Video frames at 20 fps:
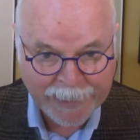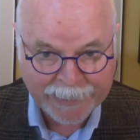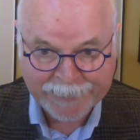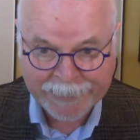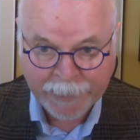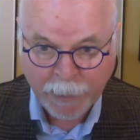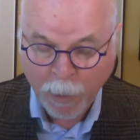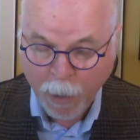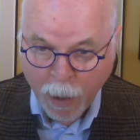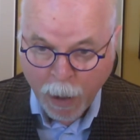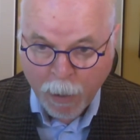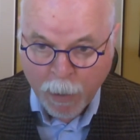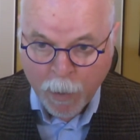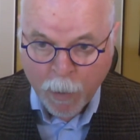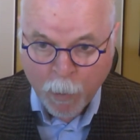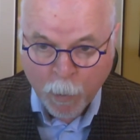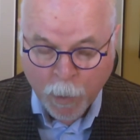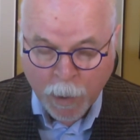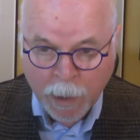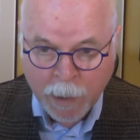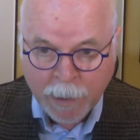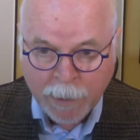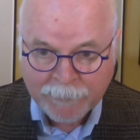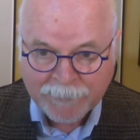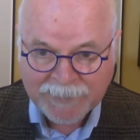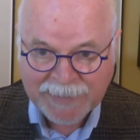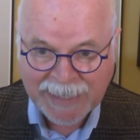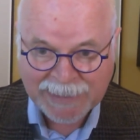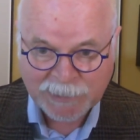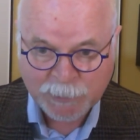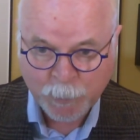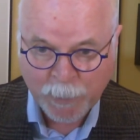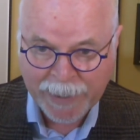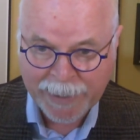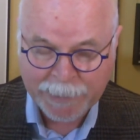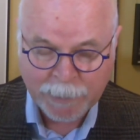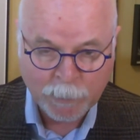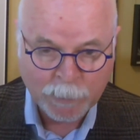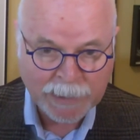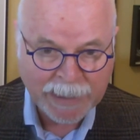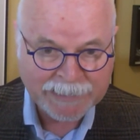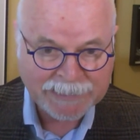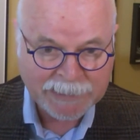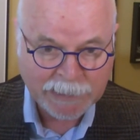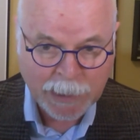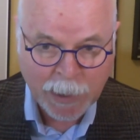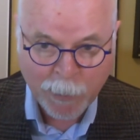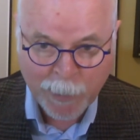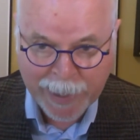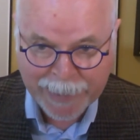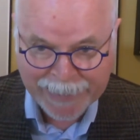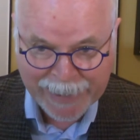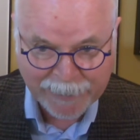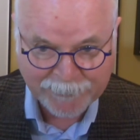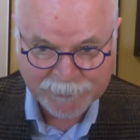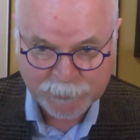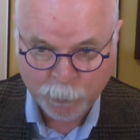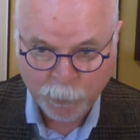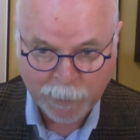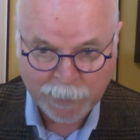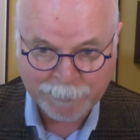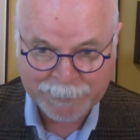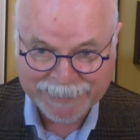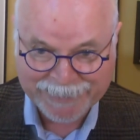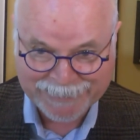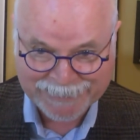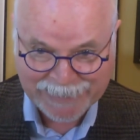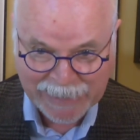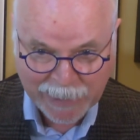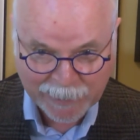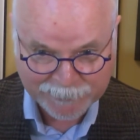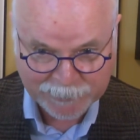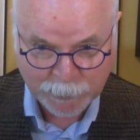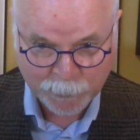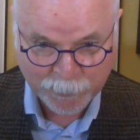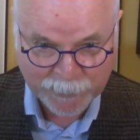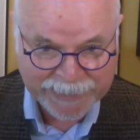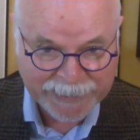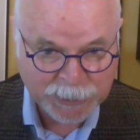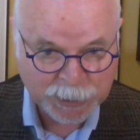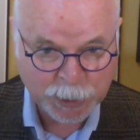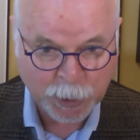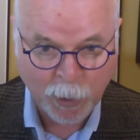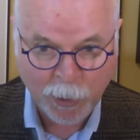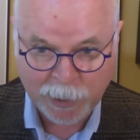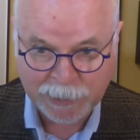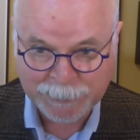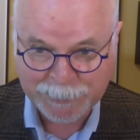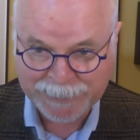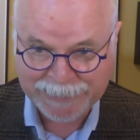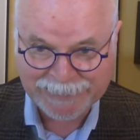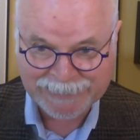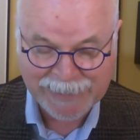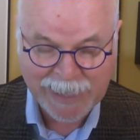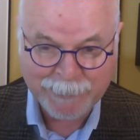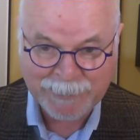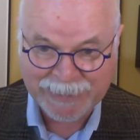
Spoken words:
they go, oh, that's why I don't like to go out after work, because I have to recharge, because I'm